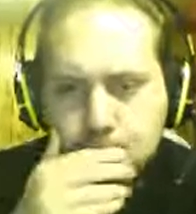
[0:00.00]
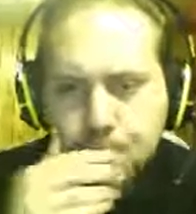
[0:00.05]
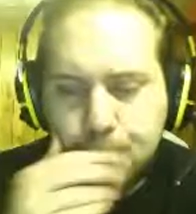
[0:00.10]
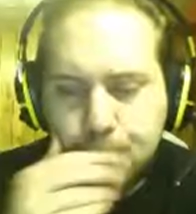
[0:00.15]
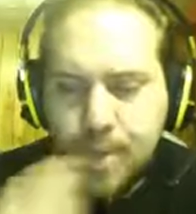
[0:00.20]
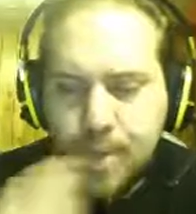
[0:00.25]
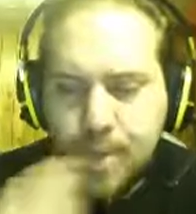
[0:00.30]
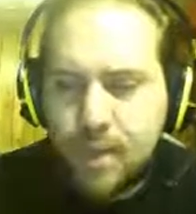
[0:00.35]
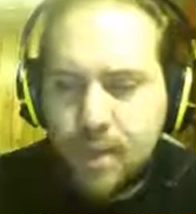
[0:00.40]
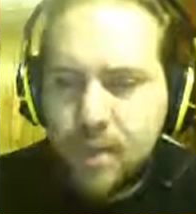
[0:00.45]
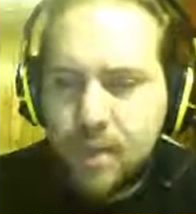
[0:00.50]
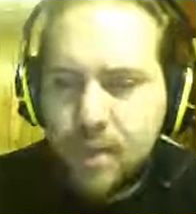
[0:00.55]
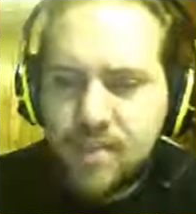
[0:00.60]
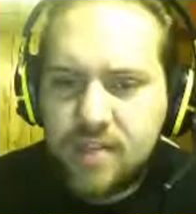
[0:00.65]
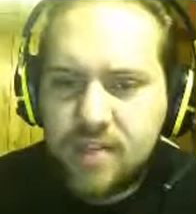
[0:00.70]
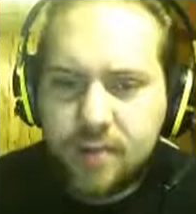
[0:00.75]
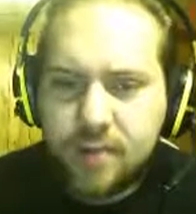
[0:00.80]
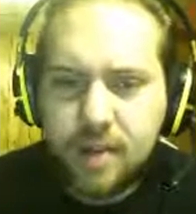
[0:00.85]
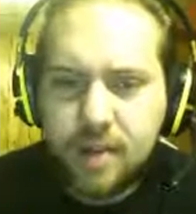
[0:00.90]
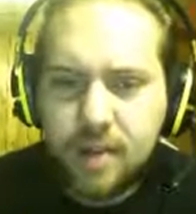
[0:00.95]
Kind of
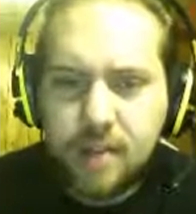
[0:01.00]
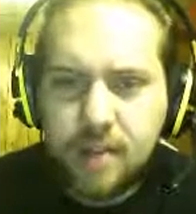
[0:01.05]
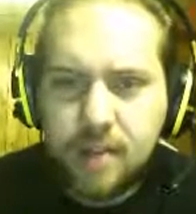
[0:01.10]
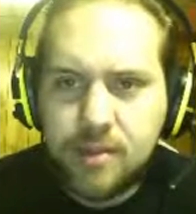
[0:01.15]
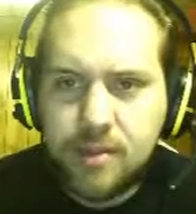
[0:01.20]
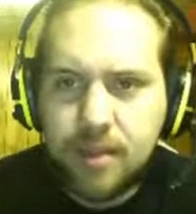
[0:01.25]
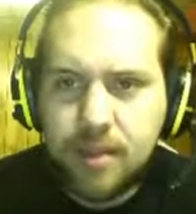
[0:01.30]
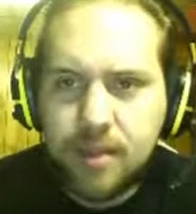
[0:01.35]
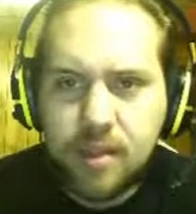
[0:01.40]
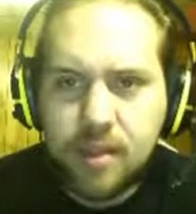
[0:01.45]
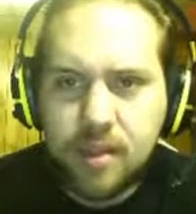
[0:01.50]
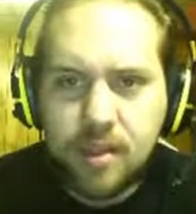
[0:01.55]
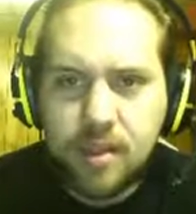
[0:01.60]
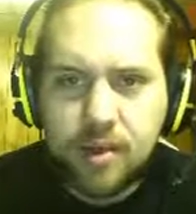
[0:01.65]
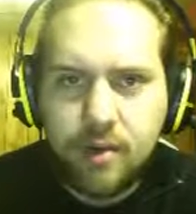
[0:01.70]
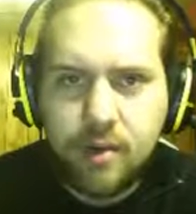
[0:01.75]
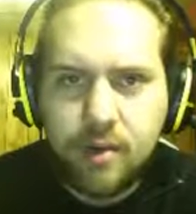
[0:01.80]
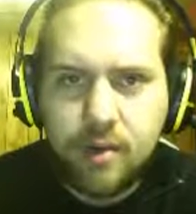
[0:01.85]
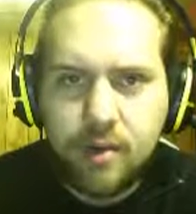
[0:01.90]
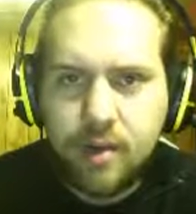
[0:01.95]
wasteful when it comes to an
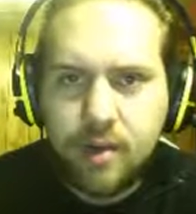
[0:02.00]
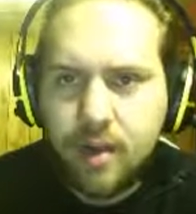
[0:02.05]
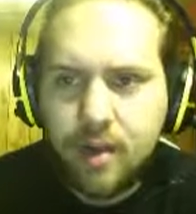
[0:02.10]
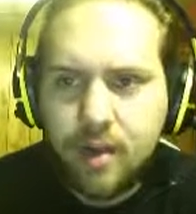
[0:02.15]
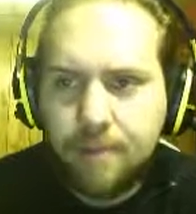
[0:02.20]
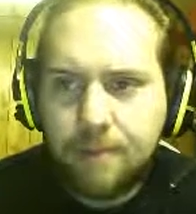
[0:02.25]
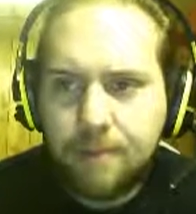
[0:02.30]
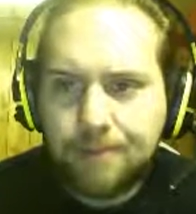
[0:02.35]
Octillery, don't you think?